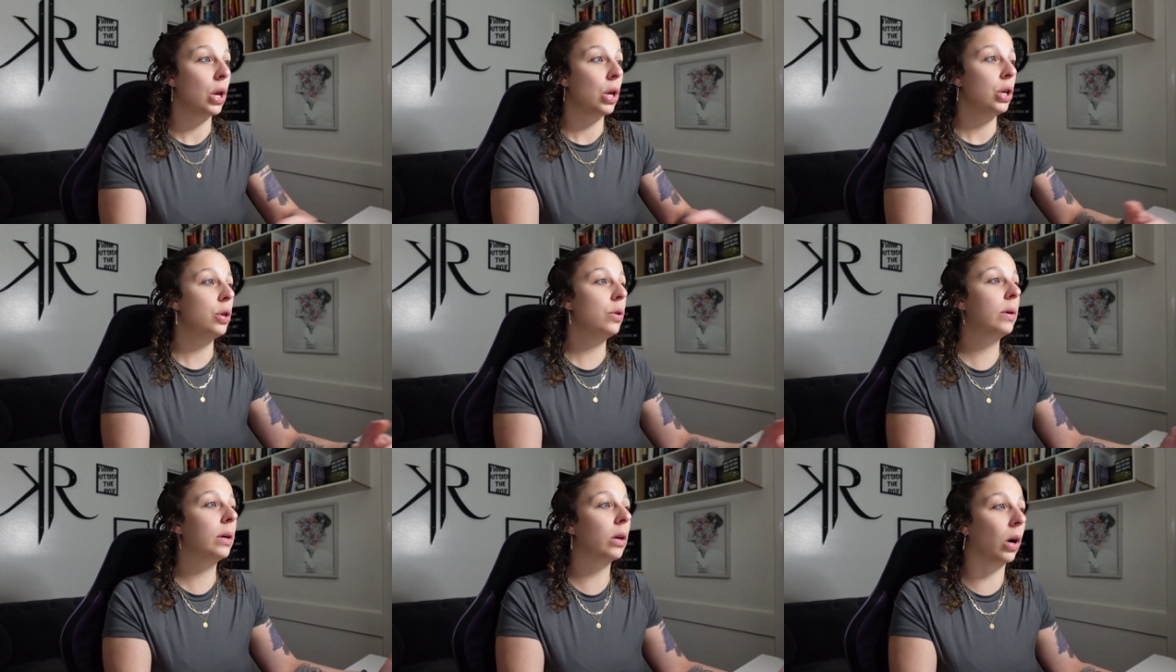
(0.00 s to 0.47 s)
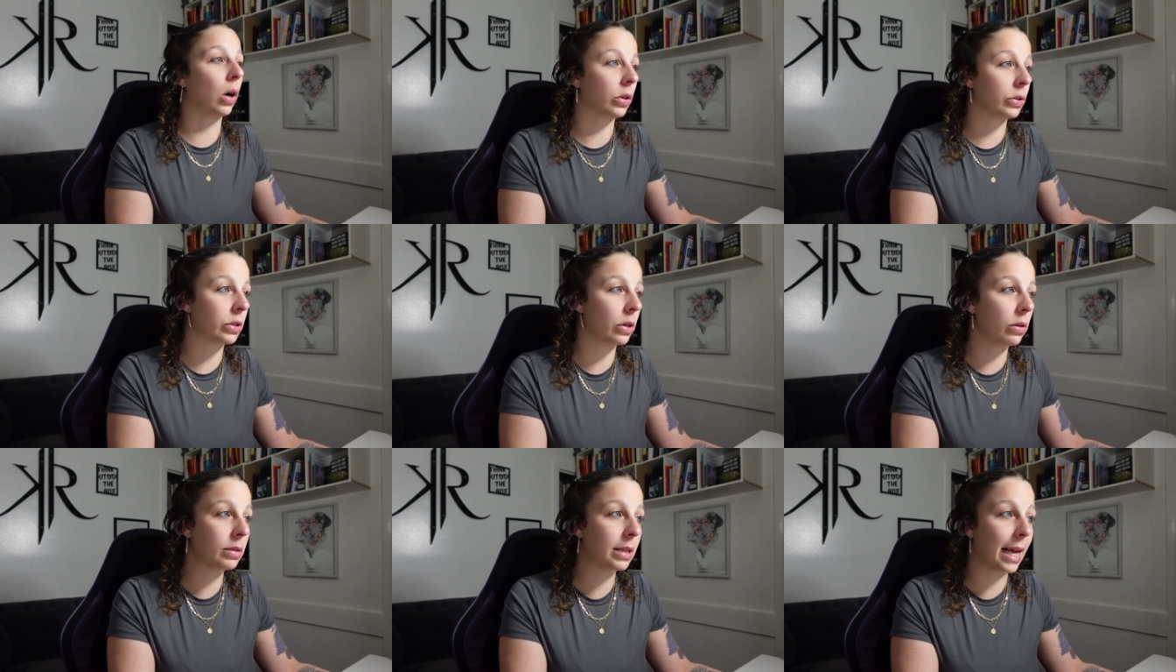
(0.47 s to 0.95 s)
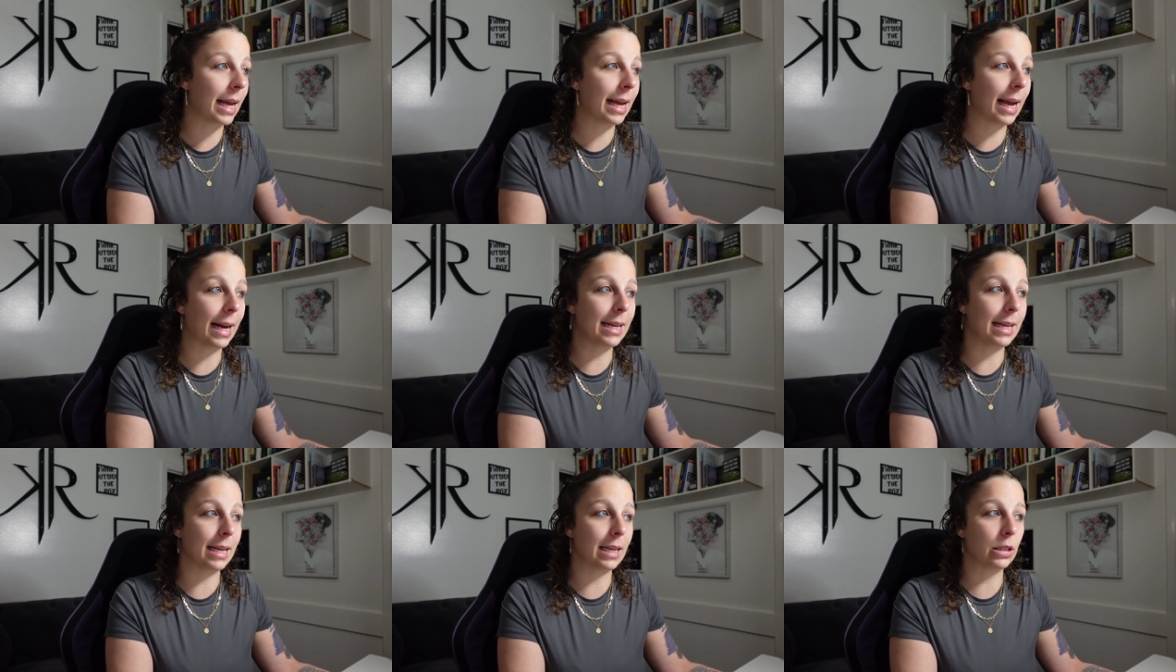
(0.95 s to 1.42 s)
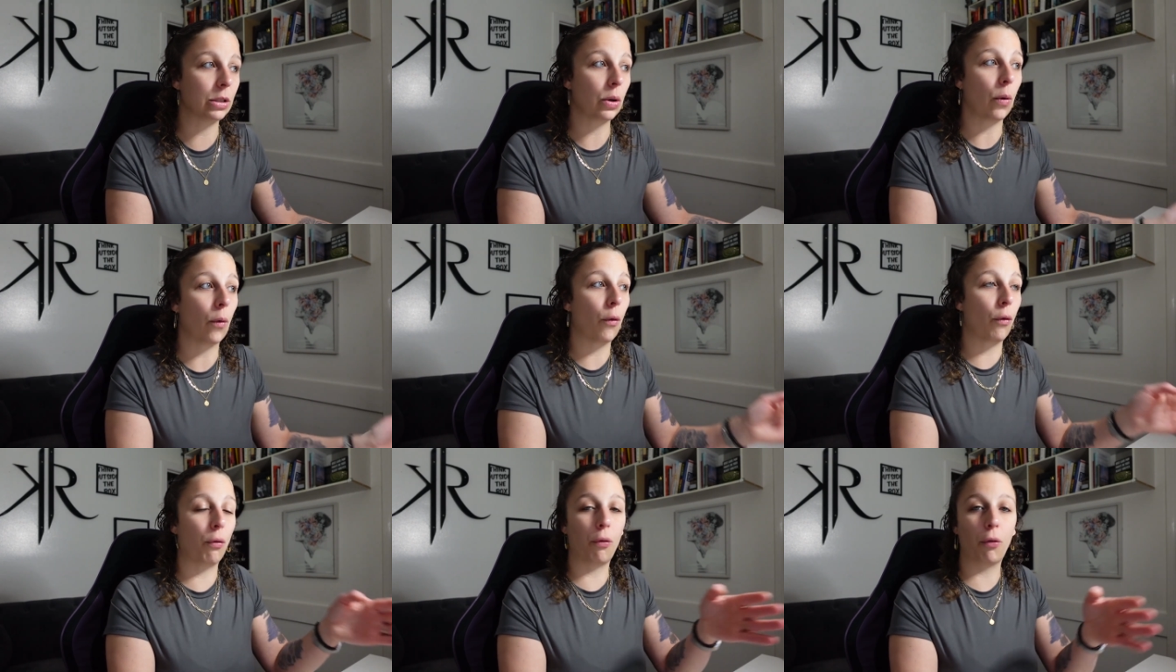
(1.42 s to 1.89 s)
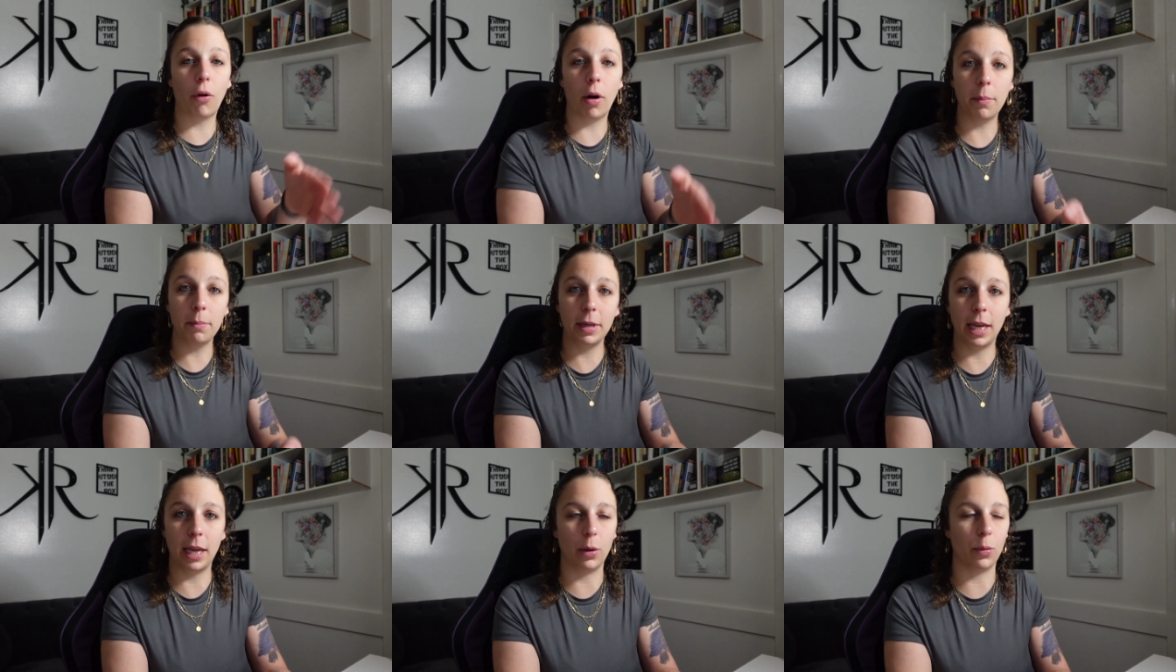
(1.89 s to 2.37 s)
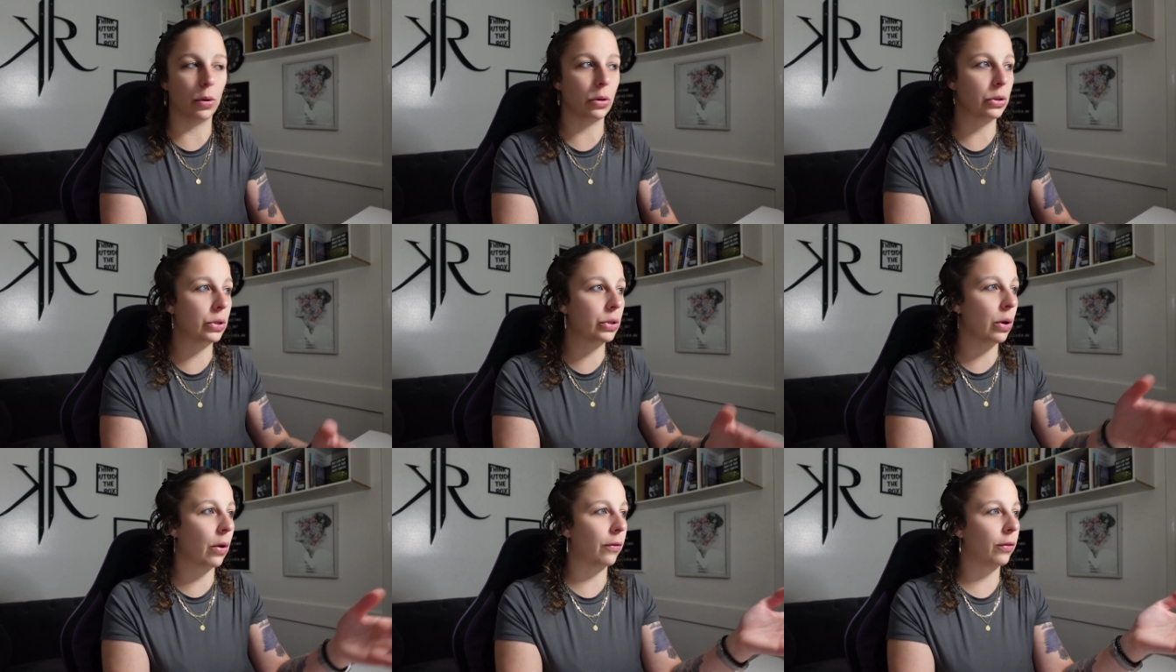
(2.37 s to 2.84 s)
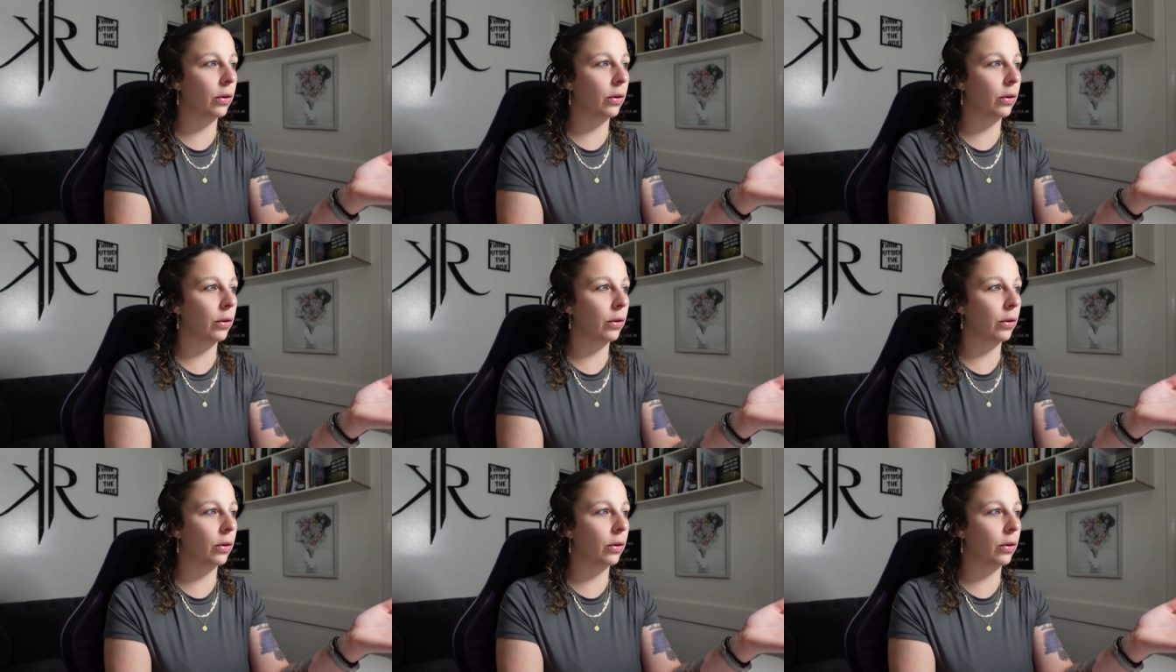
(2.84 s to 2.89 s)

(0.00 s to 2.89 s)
You can also take ideas from keywords. So if